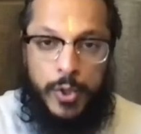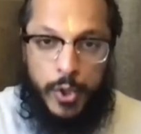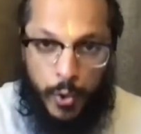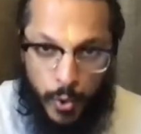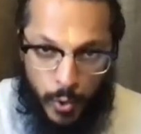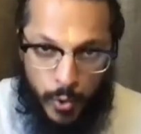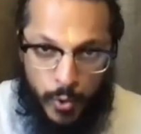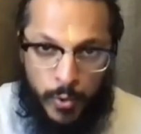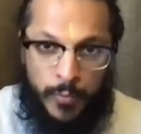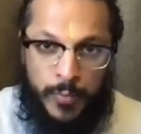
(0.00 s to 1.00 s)
To
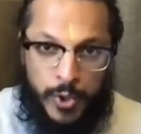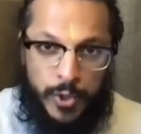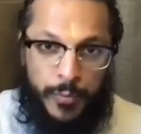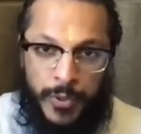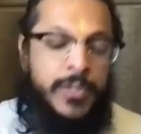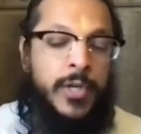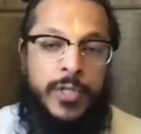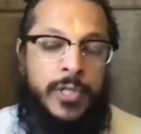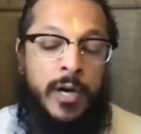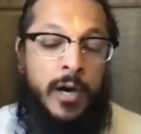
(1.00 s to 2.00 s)
whom should Prince
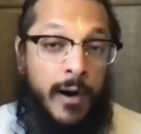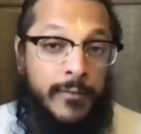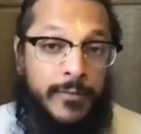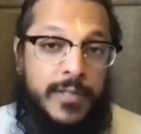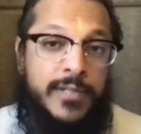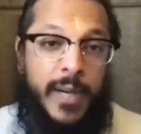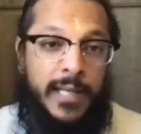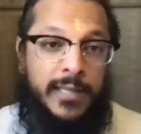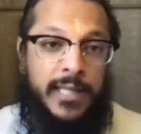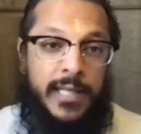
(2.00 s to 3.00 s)
Arjuna offer his
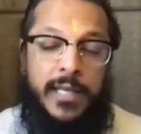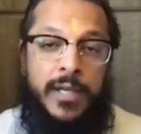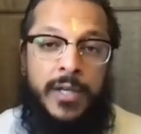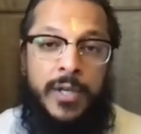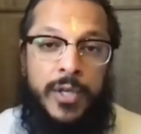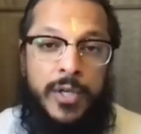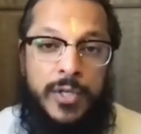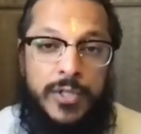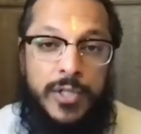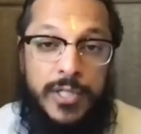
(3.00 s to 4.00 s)
bhakti?
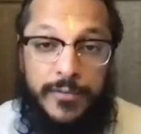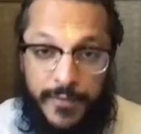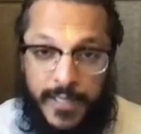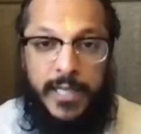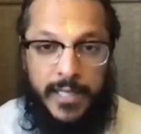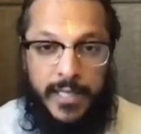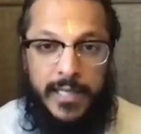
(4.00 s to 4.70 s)
To divinity.